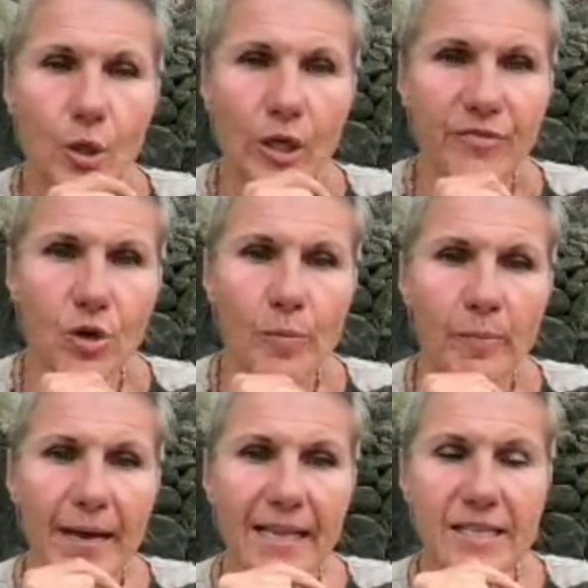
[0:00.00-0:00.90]
for Hormone
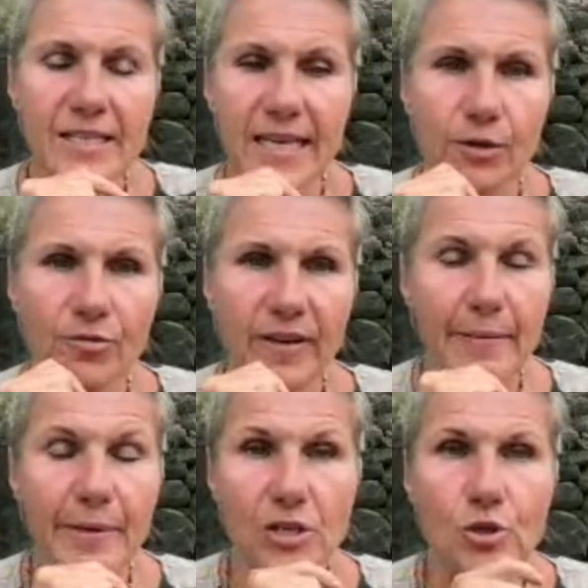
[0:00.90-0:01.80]
Balance and
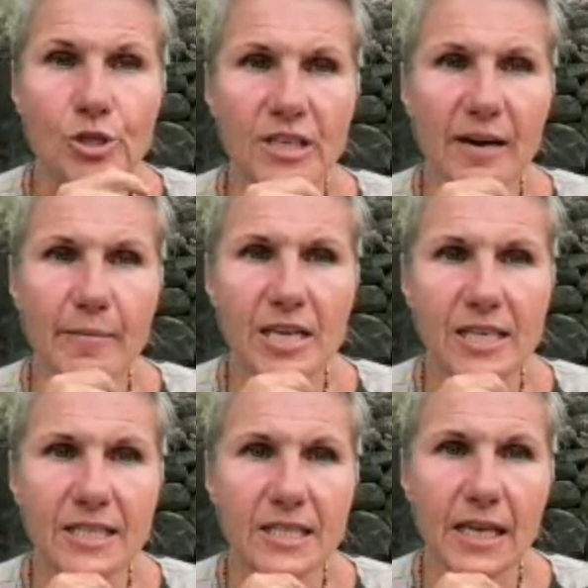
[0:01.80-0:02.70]
Overcoming Estrogen
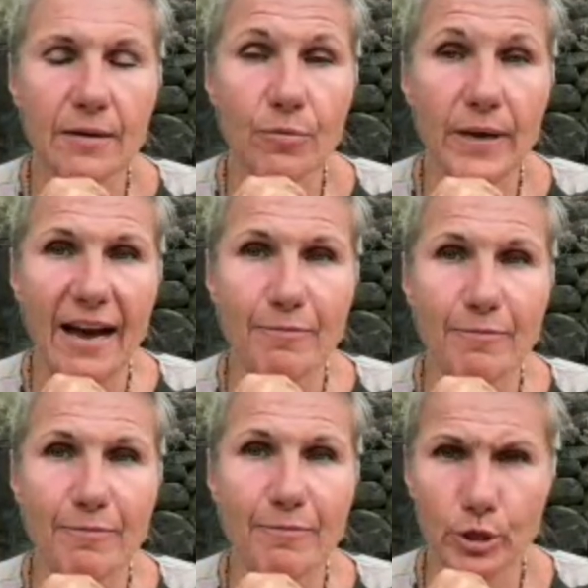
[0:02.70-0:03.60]
Dominance, we have
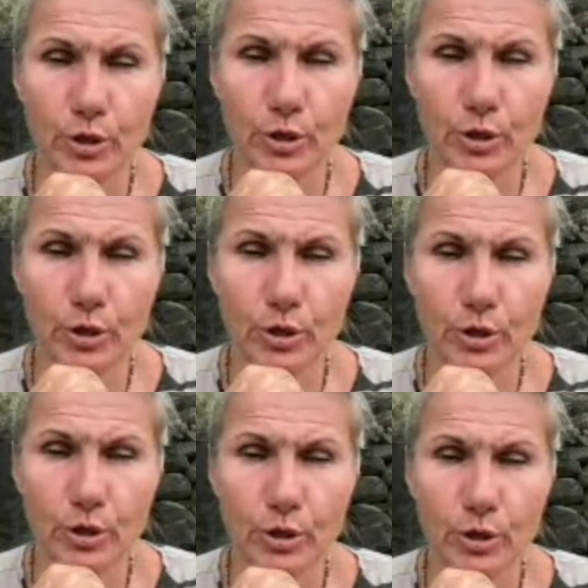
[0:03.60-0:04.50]
protocols specifically
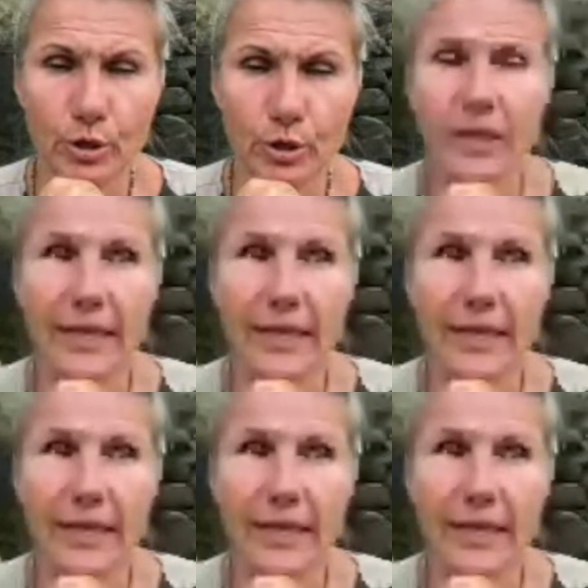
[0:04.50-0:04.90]
there for